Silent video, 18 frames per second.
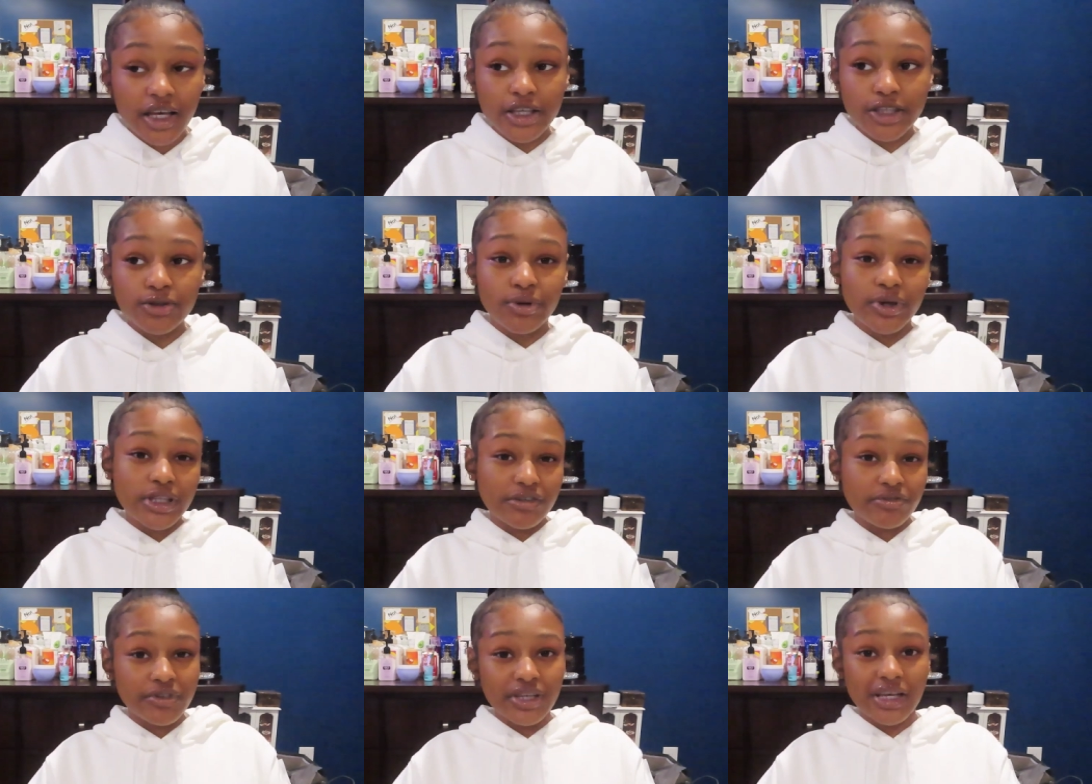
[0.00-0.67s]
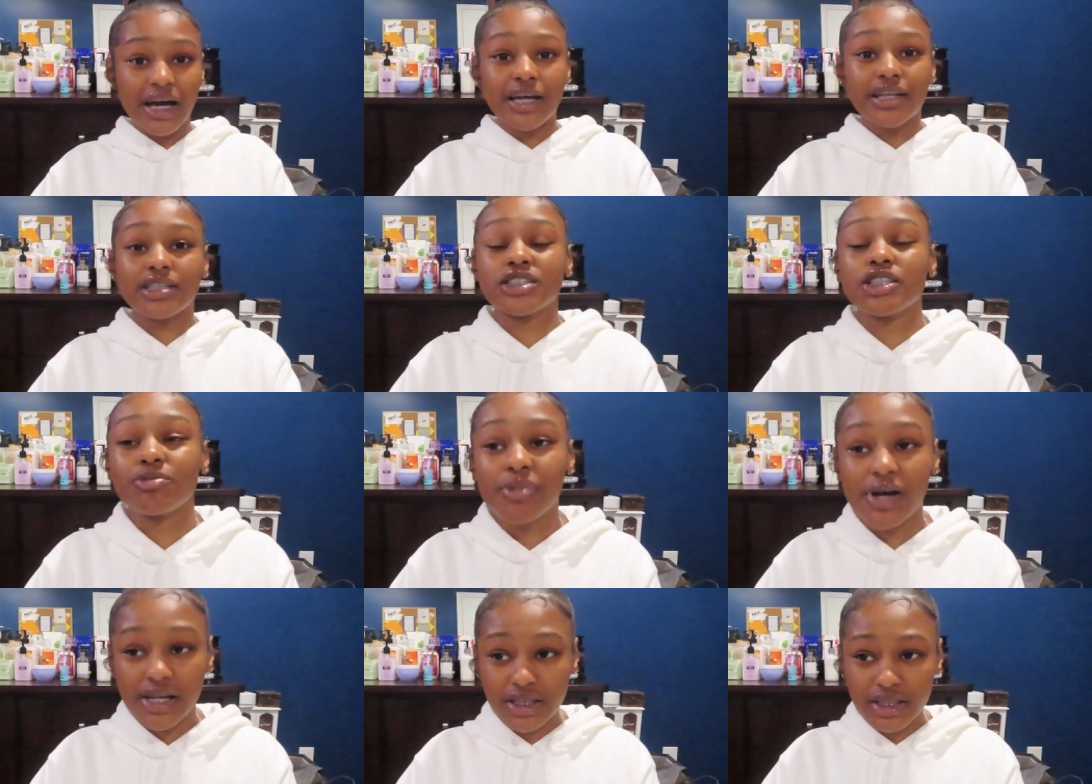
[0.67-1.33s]
you ain't even got to
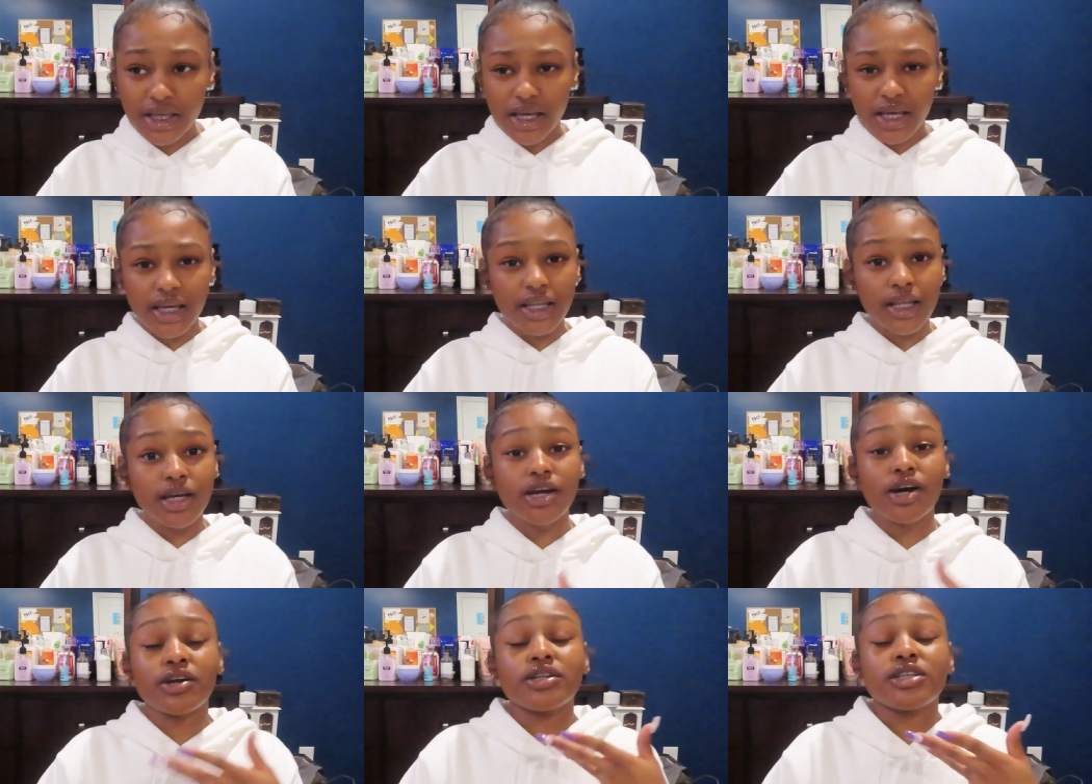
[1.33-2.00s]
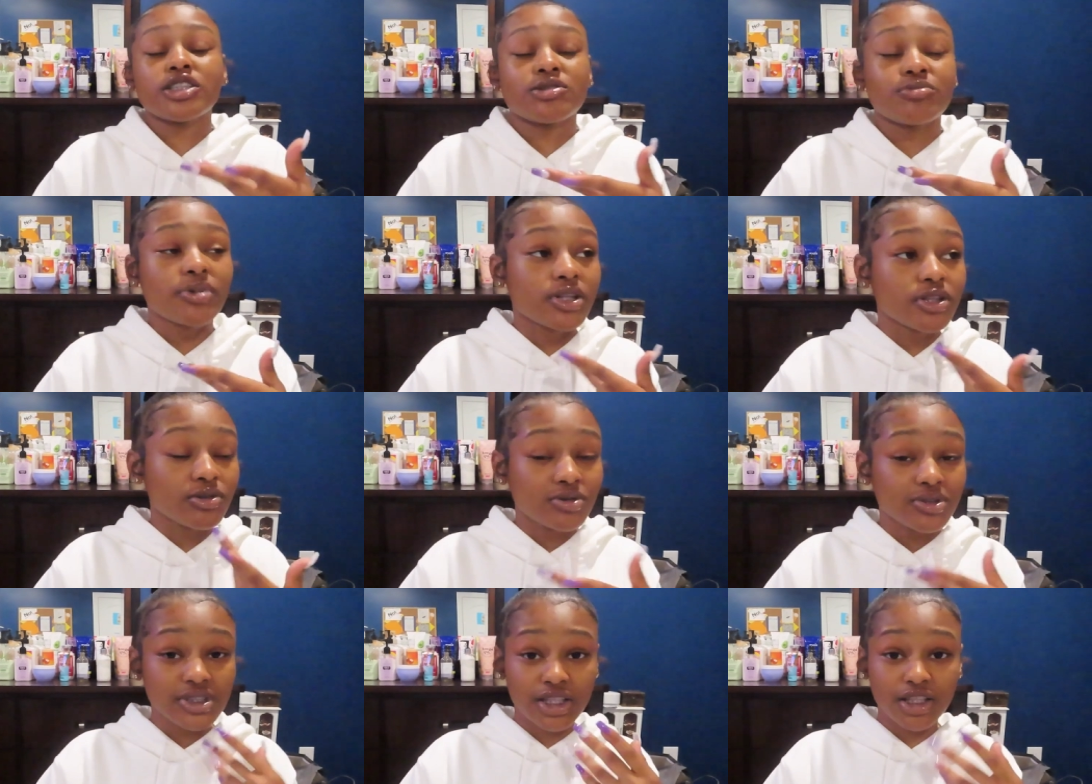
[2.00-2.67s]
somebody yet and they already
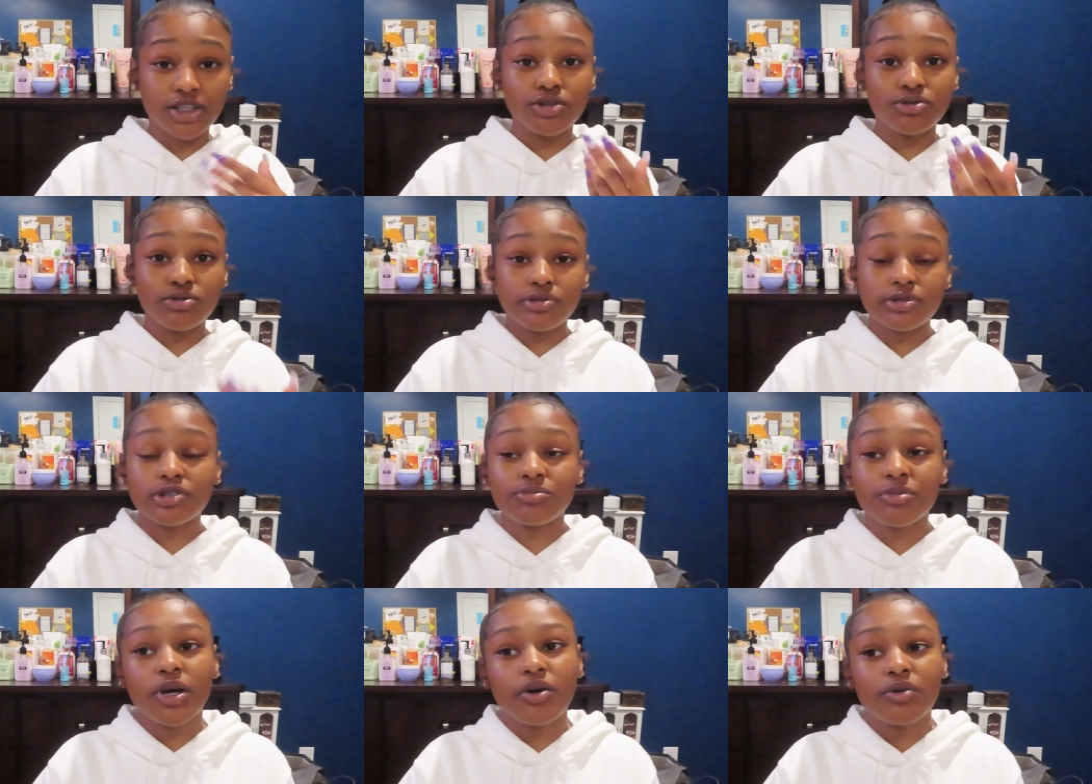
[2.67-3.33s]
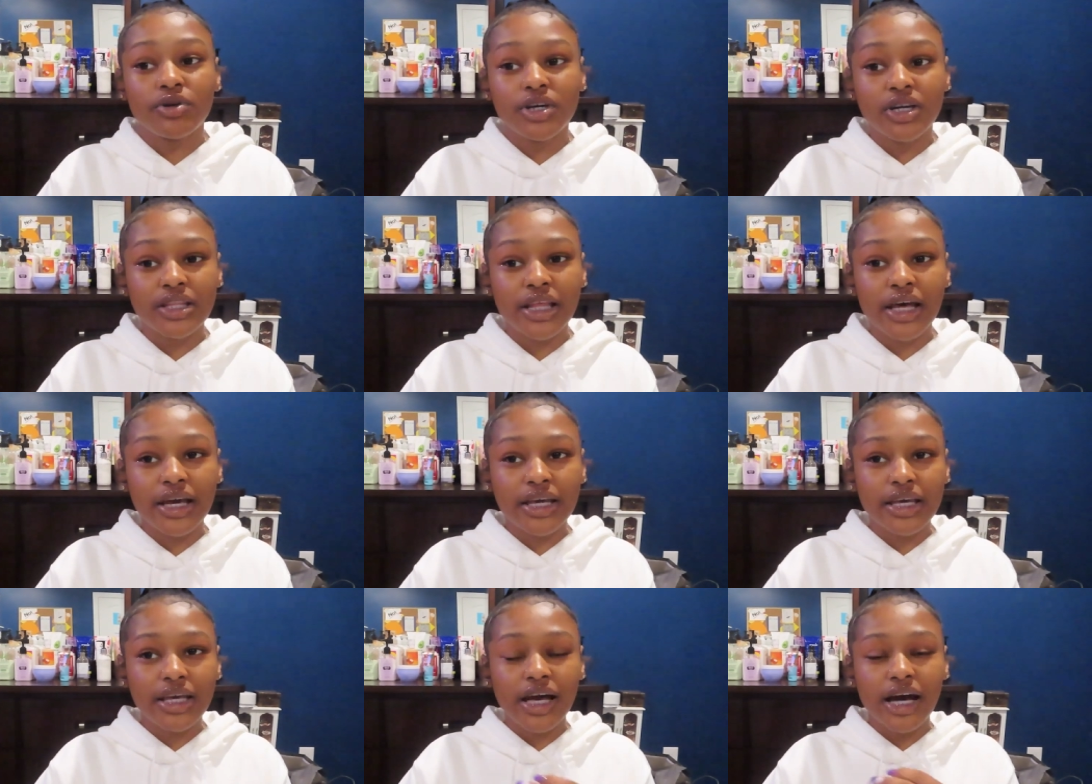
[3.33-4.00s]
smelling you telling you you smell good
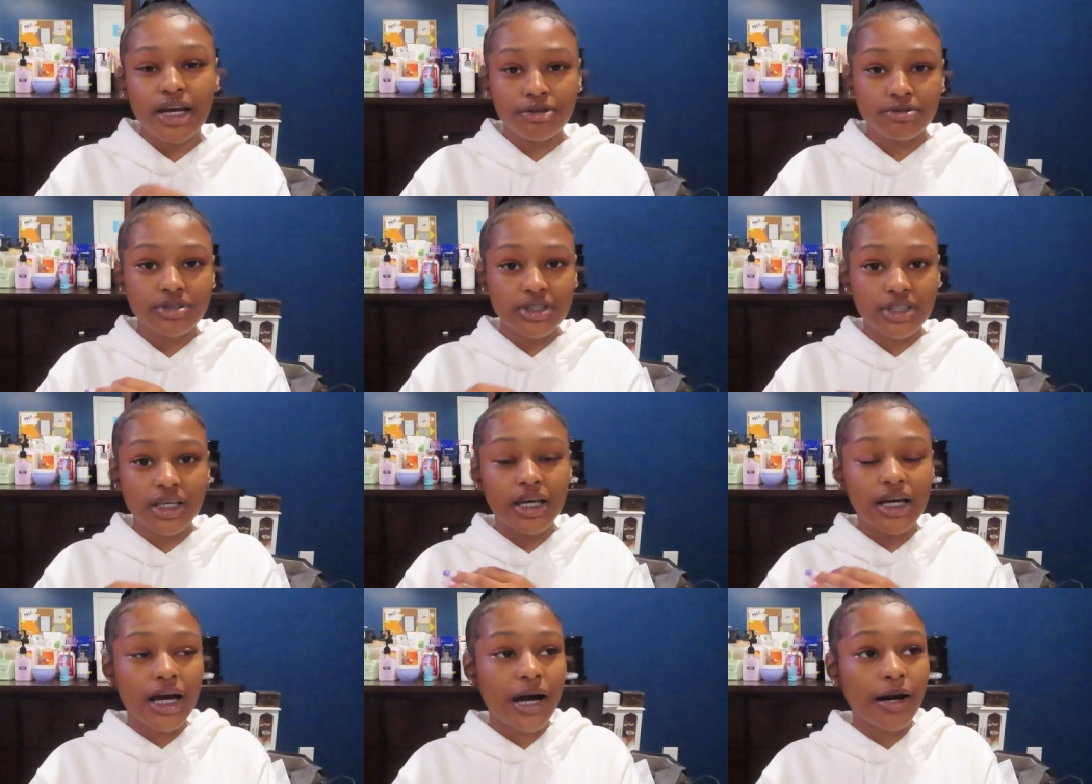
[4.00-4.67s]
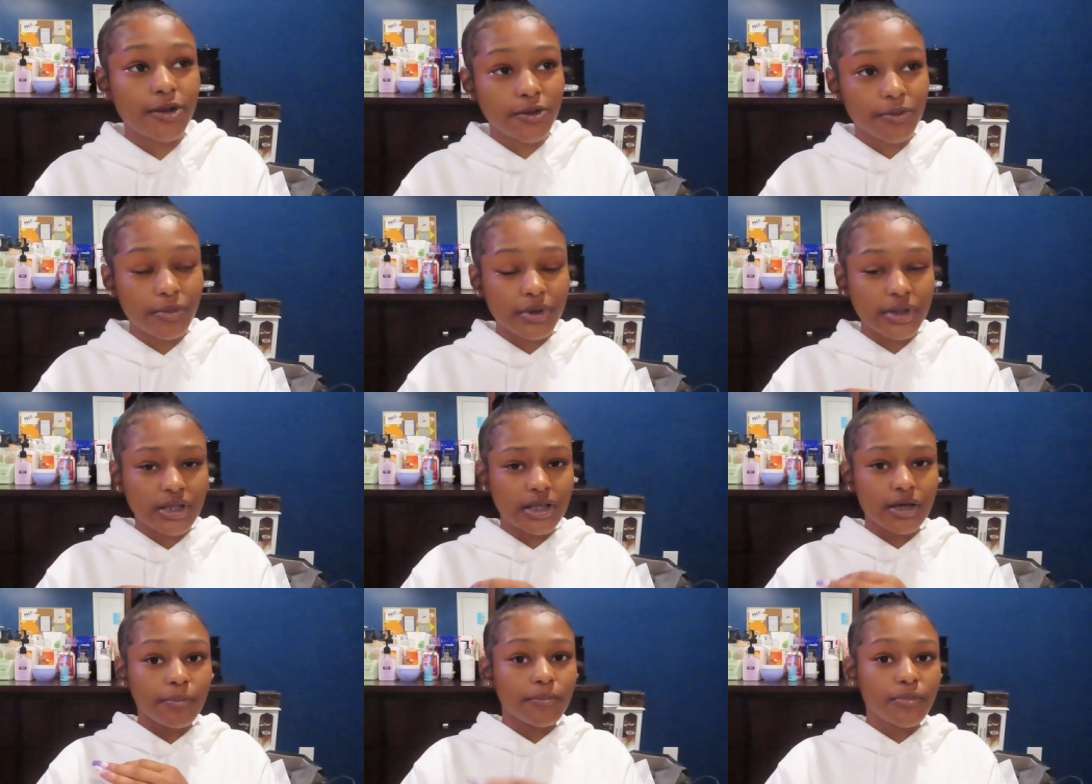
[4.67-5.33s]
like i used to get
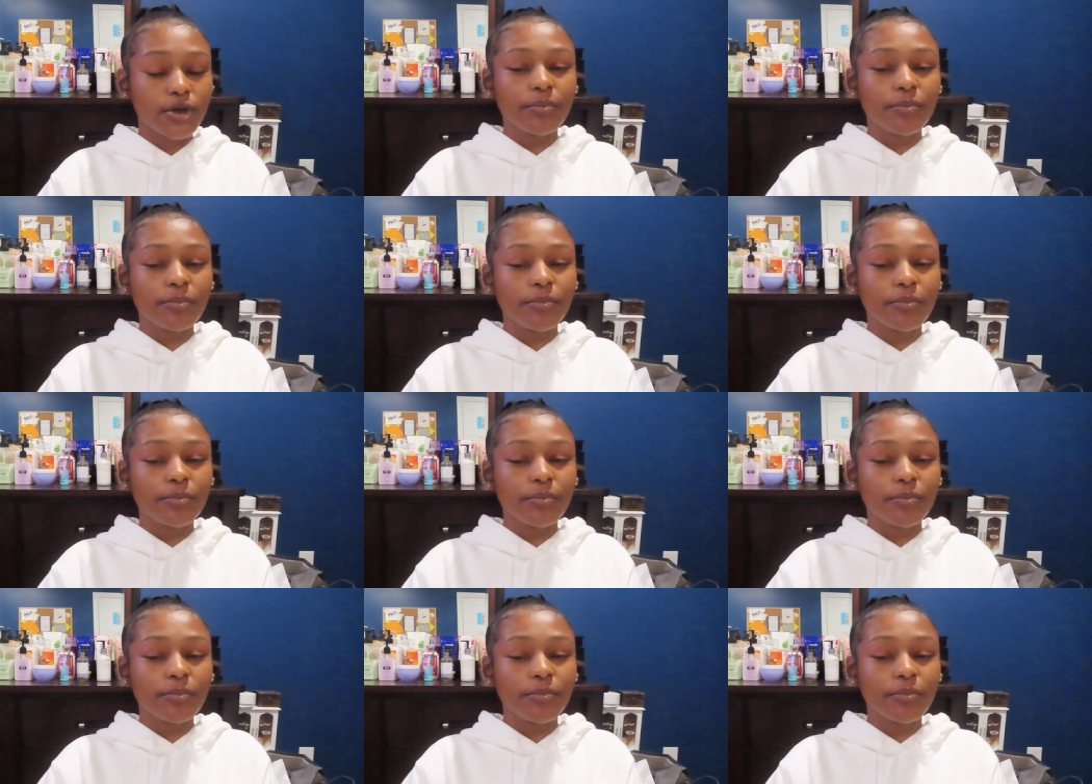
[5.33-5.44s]
complimented um,